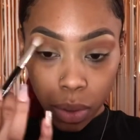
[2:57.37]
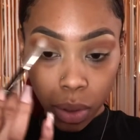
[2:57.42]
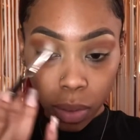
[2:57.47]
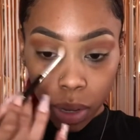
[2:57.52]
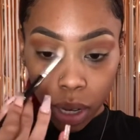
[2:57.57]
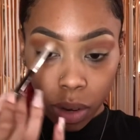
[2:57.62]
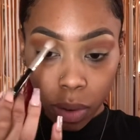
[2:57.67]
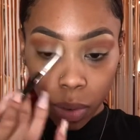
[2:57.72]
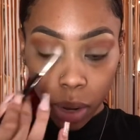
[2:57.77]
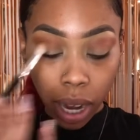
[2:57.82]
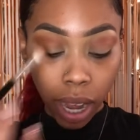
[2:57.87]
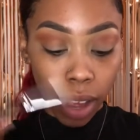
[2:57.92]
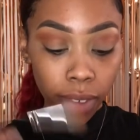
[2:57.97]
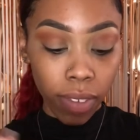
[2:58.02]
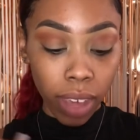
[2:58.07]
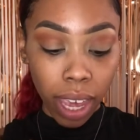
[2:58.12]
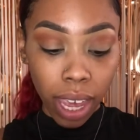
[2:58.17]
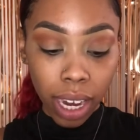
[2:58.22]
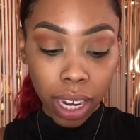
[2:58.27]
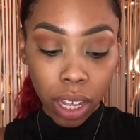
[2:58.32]
We don't want to have
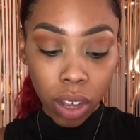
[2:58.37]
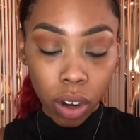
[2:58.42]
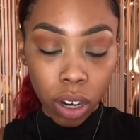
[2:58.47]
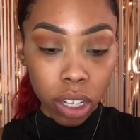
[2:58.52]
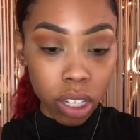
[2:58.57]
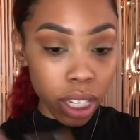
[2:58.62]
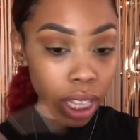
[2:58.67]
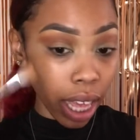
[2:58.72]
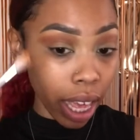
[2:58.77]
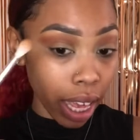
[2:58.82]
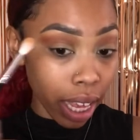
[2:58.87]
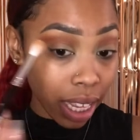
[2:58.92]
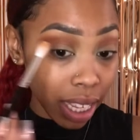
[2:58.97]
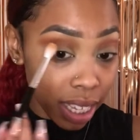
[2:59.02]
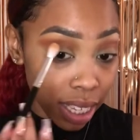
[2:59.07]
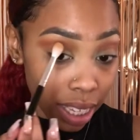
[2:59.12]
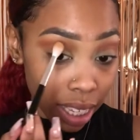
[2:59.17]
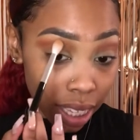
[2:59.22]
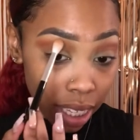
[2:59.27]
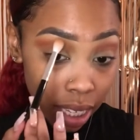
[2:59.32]
any harsh
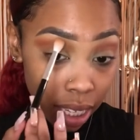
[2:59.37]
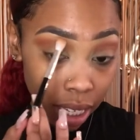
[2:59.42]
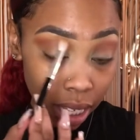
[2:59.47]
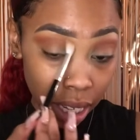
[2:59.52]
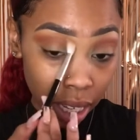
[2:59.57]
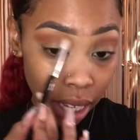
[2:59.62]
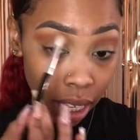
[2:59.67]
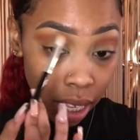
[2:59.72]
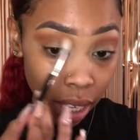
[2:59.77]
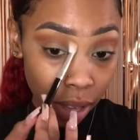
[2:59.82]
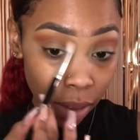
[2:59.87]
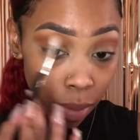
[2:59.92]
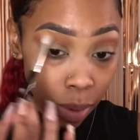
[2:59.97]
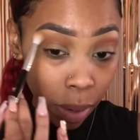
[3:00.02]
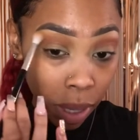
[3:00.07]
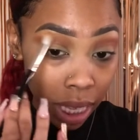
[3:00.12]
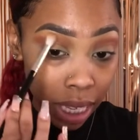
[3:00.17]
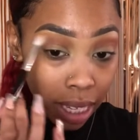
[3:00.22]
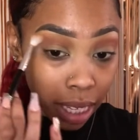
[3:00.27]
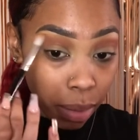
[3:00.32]
lines. We want
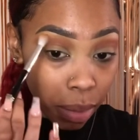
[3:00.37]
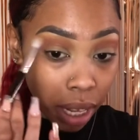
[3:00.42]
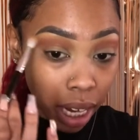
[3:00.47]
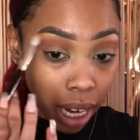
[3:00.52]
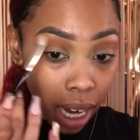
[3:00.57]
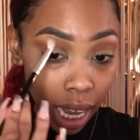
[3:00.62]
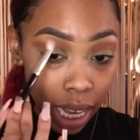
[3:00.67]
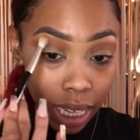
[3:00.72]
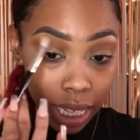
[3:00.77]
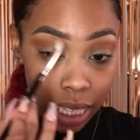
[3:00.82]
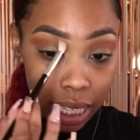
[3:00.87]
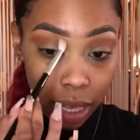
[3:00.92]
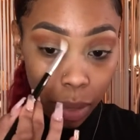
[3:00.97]
this to be nice,